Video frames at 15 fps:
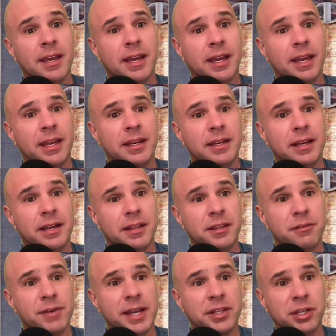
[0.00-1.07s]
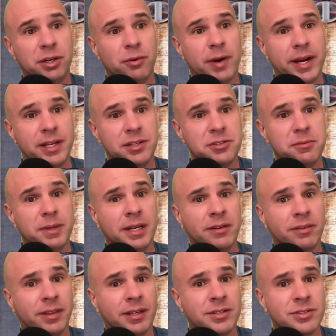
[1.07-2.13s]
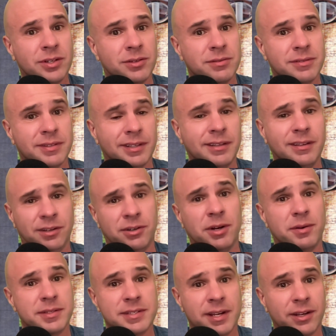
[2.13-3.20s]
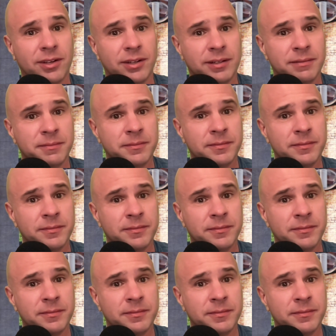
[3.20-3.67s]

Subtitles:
And the fact that you're writing to me and everything shows that it's not good.